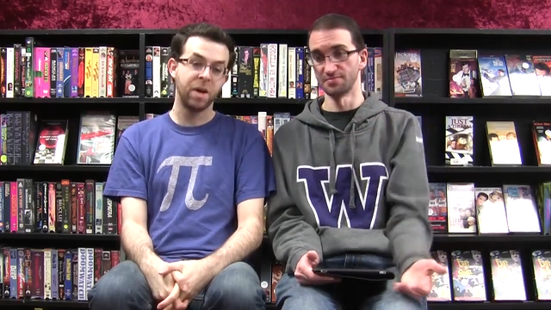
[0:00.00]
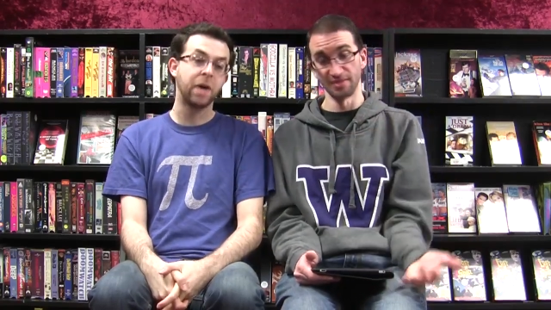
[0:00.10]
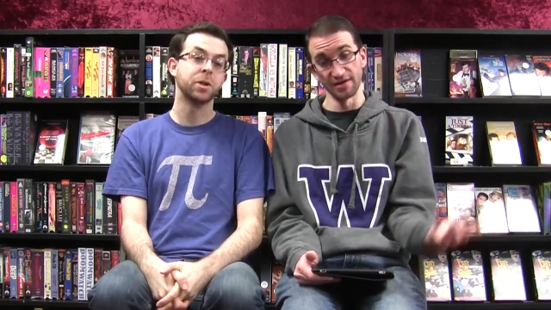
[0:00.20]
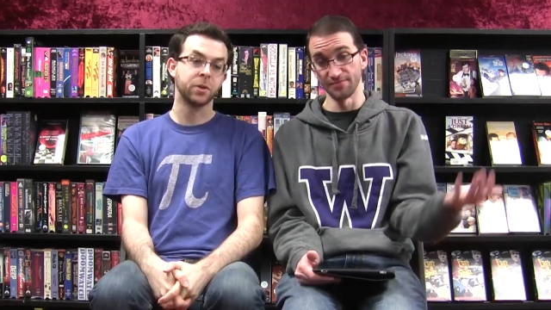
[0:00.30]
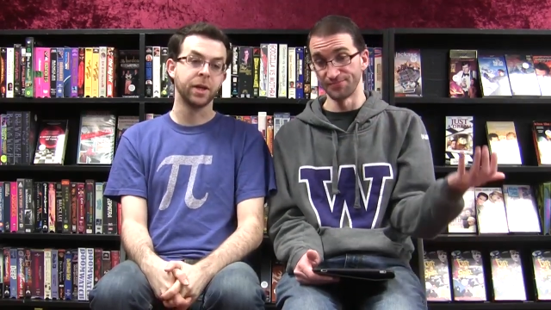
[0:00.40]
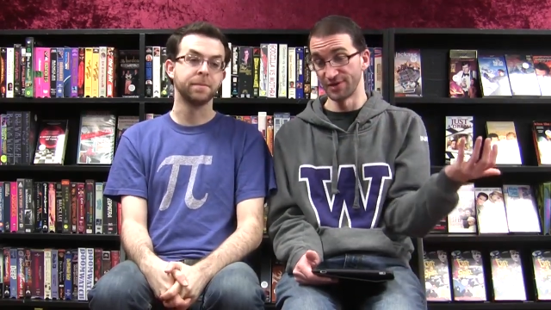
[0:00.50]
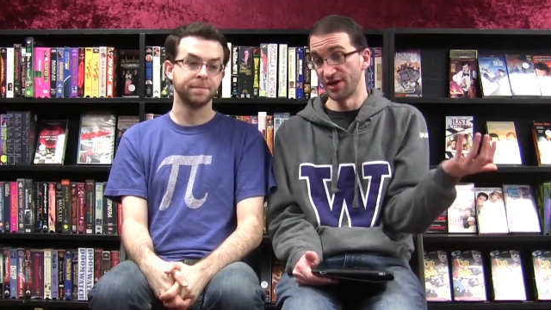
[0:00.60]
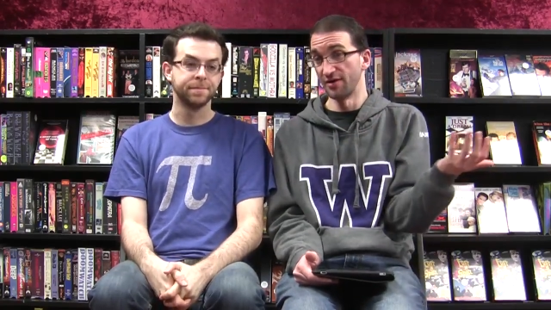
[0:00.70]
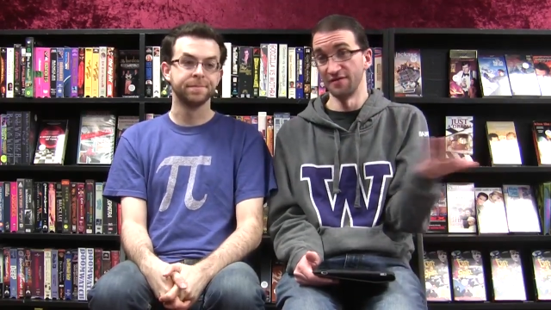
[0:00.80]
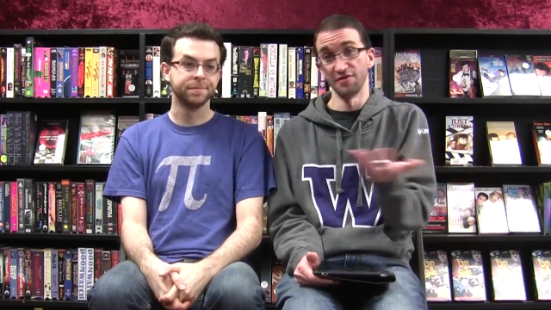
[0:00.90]
Speaker 1: I but, would agree. You
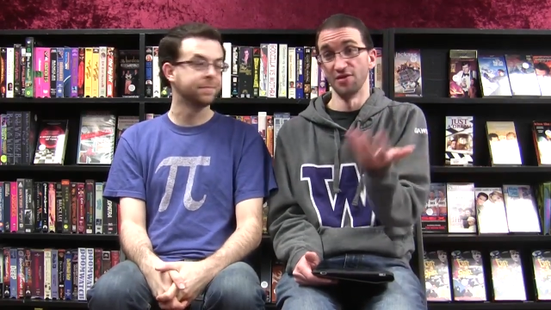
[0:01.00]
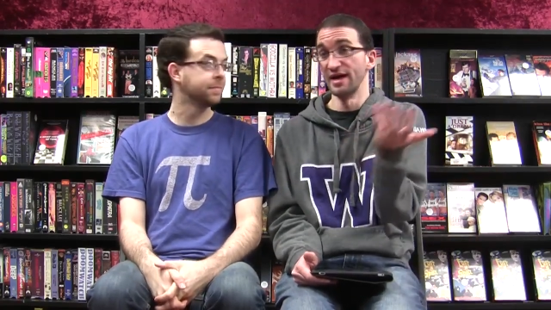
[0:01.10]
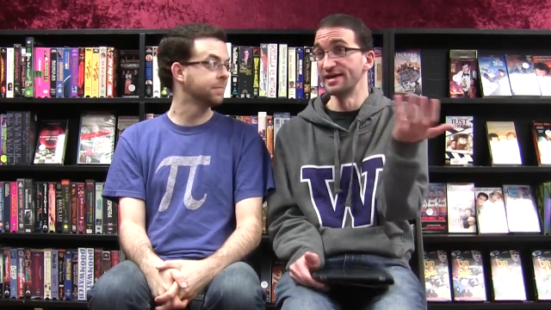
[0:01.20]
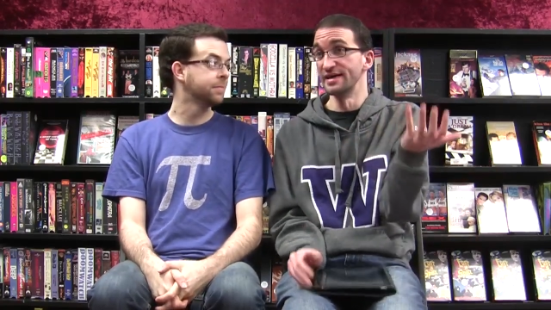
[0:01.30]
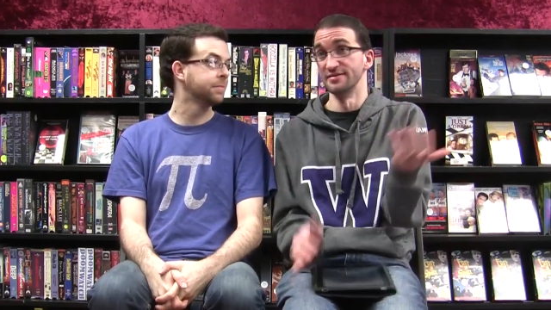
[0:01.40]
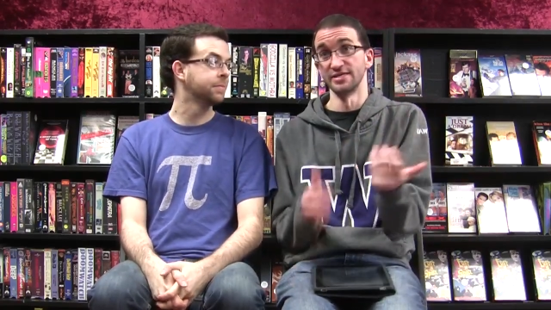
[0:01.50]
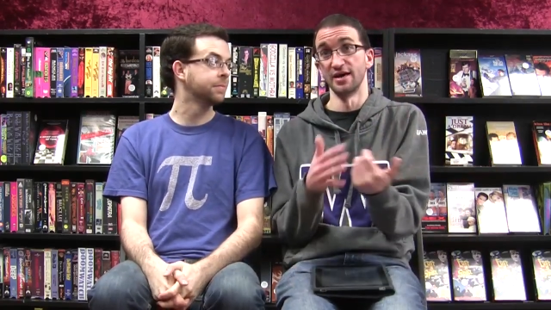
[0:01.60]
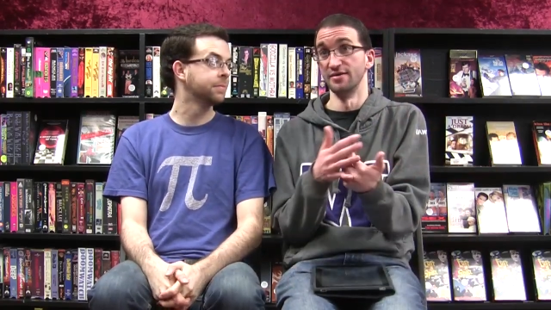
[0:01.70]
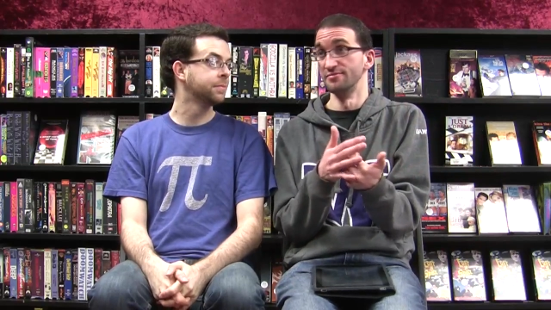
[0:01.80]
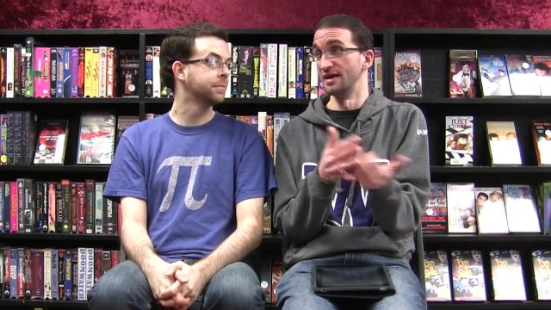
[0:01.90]
know, if you like it, it's
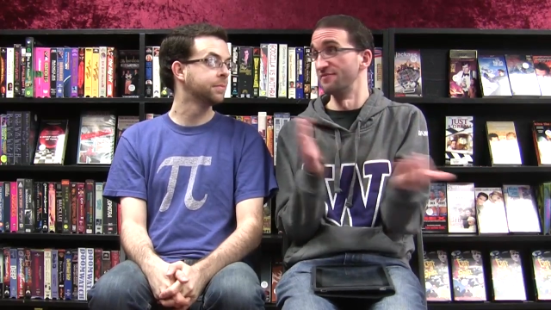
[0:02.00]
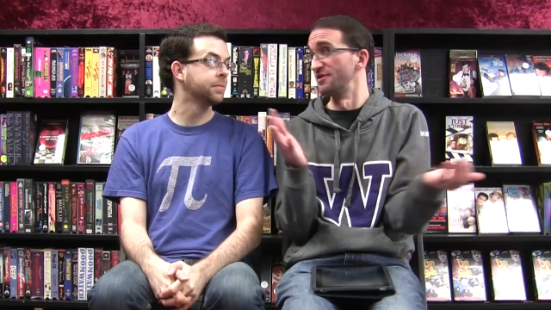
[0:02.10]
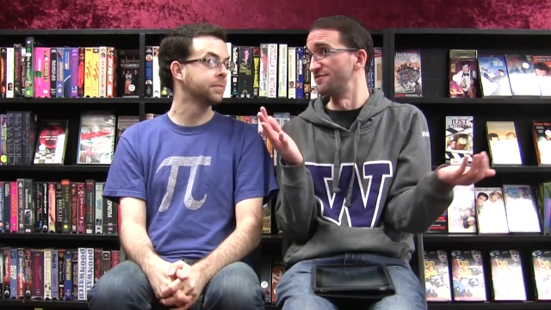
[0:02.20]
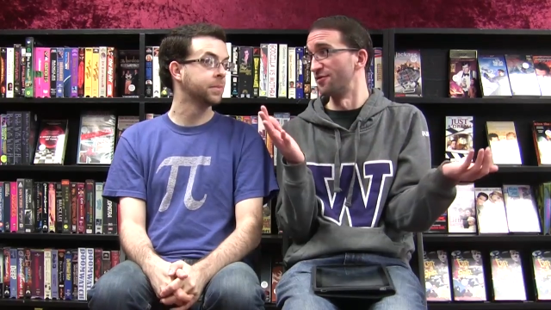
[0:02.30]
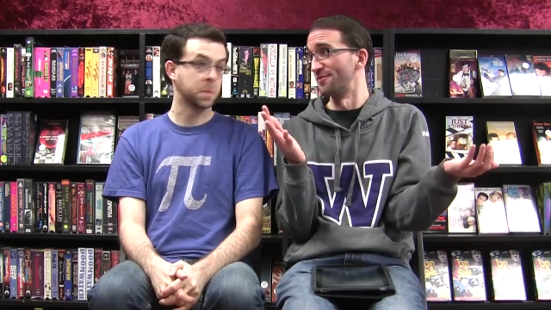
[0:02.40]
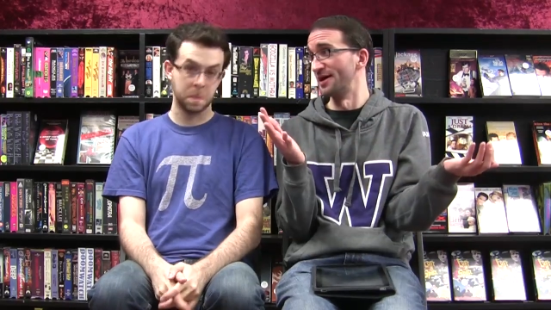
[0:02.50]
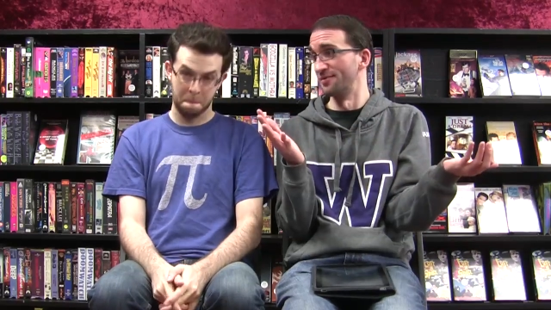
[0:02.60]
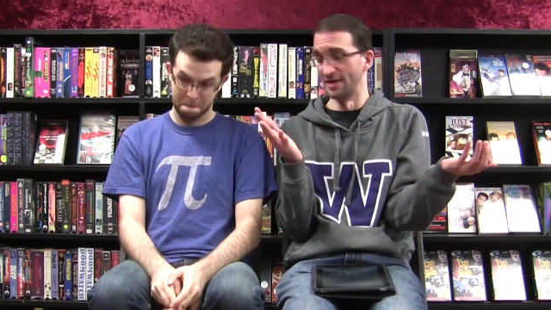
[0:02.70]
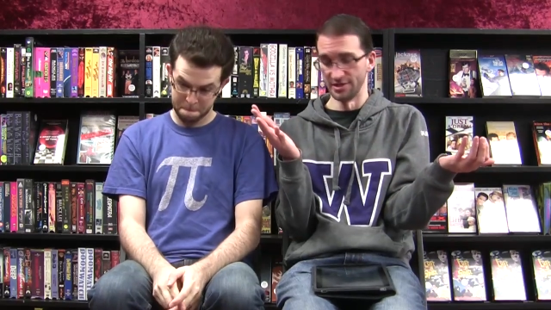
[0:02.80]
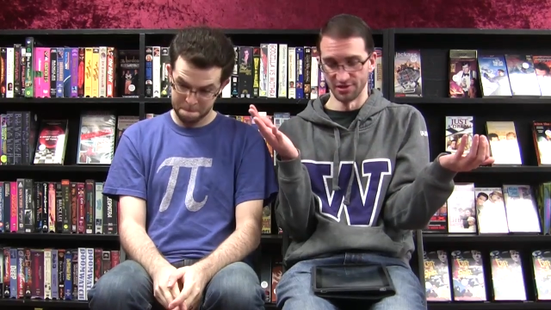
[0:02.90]
got every format
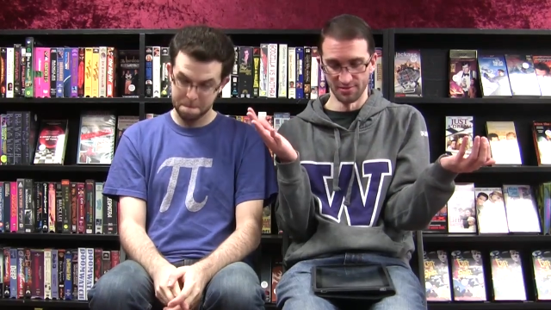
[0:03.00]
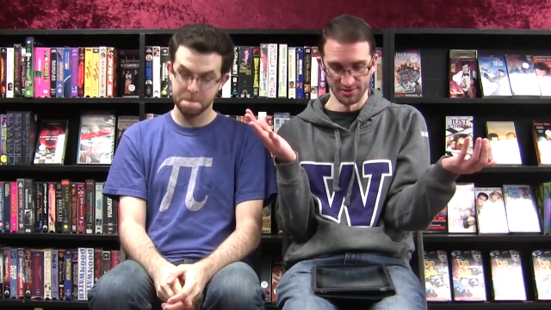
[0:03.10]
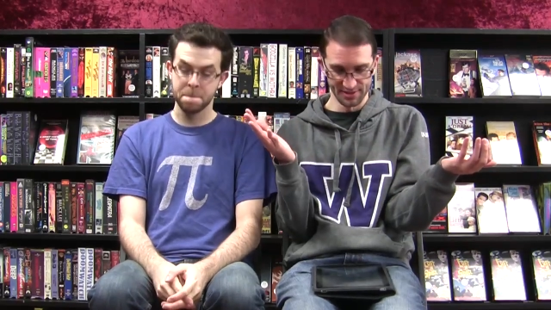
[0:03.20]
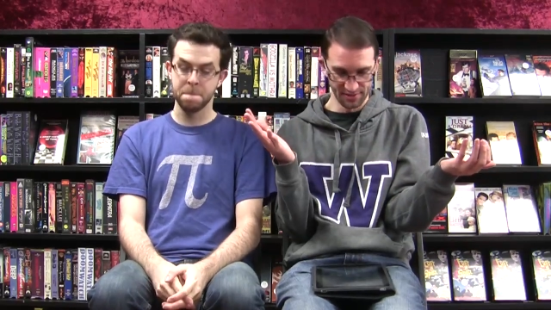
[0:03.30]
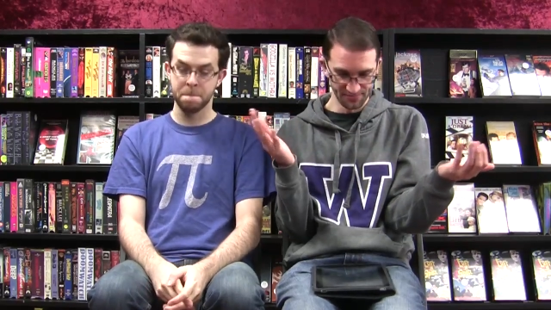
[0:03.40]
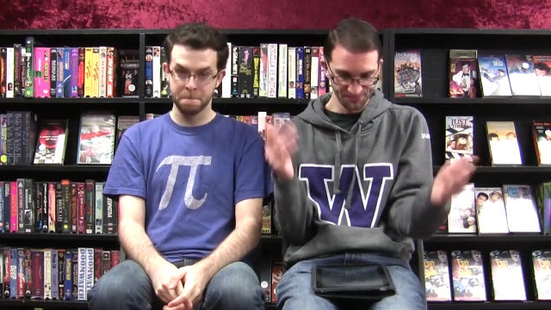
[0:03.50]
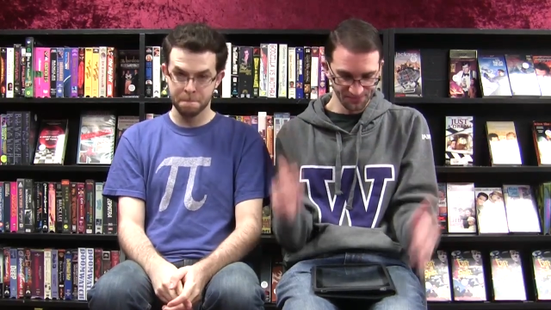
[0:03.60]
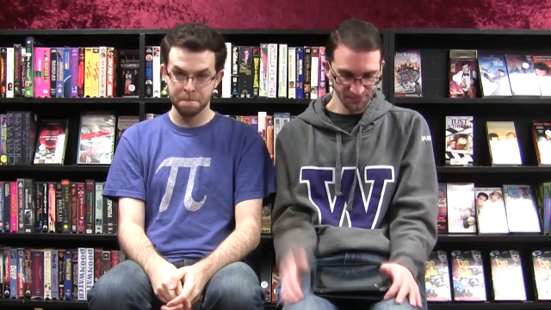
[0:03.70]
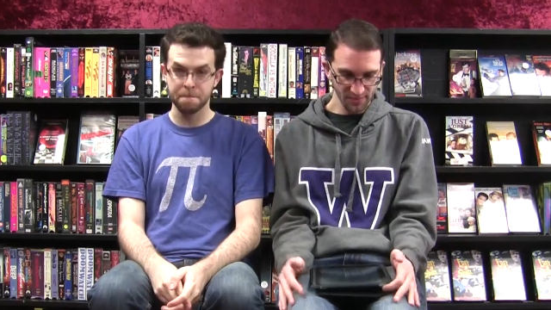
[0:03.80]
mm-hmm. imaginable. So. Mm-hmm.